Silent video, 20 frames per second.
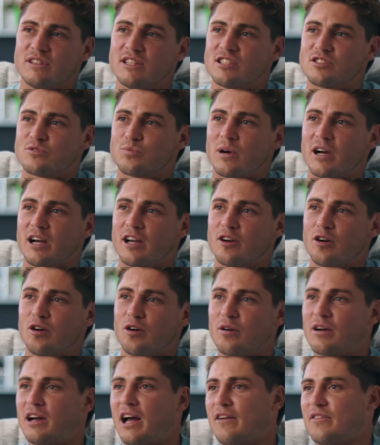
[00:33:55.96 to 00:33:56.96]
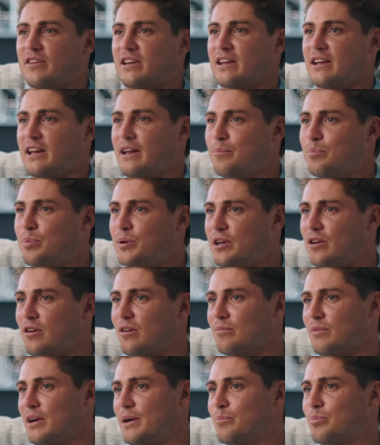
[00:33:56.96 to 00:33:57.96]
in this way, or having an
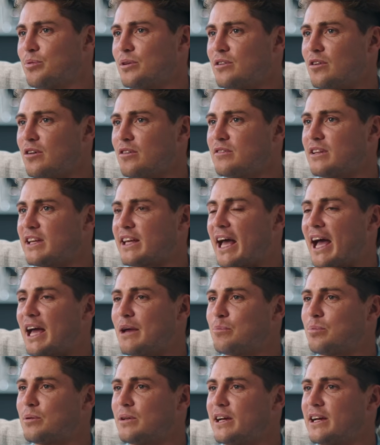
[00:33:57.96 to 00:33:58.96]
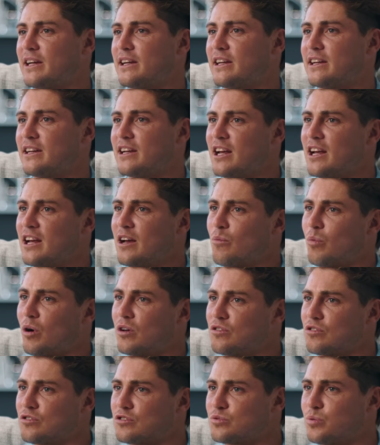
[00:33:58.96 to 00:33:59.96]
imprint on the game plan and
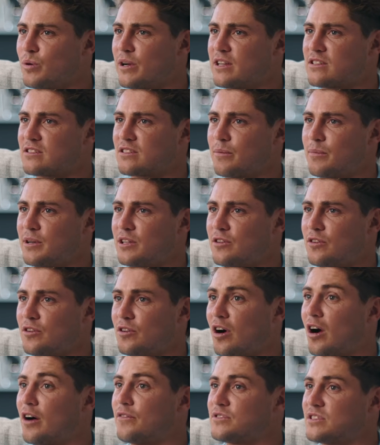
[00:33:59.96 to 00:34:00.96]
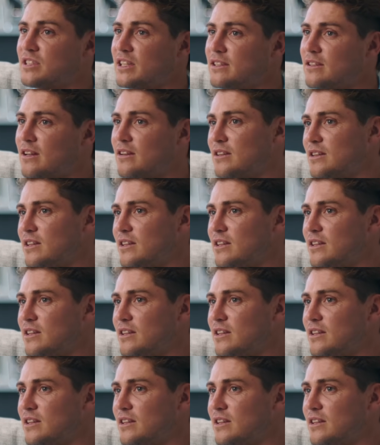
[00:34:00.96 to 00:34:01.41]
what little tweaks can we do. Oh, I've seen that